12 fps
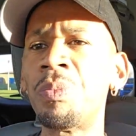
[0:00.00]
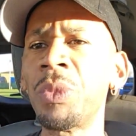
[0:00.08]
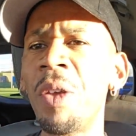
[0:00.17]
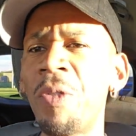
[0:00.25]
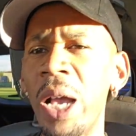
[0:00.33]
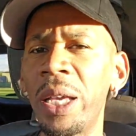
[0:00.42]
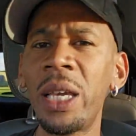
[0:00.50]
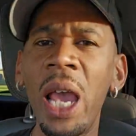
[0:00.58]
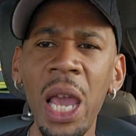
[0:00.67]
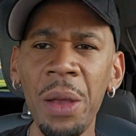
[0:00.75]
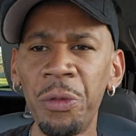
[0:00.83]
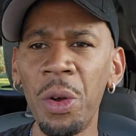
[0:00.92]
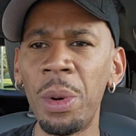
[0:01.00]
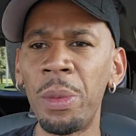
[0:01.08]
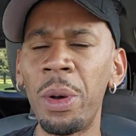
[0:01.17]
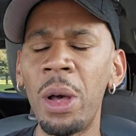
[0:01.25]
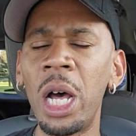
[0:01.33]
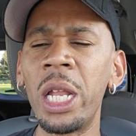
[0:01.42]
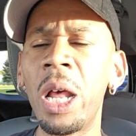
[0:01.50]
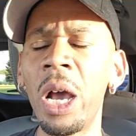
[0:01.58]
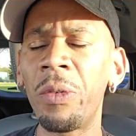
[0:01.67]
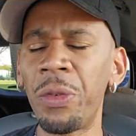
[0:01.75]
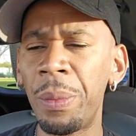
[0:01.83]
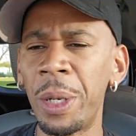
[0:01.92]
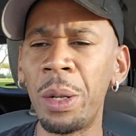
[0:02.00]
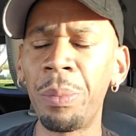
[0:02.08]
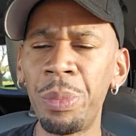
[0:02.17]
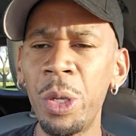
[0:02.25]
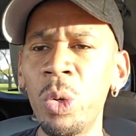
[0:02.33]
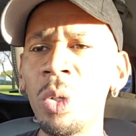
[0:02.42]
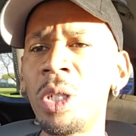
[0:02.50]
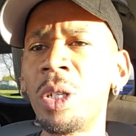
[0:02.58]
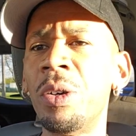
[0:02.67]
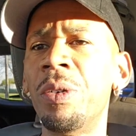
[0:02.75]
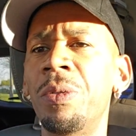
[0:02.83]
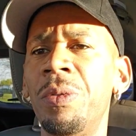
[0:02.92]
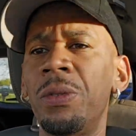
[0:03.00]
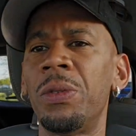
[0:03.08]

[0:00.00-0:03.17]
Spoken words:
if I came from an abusive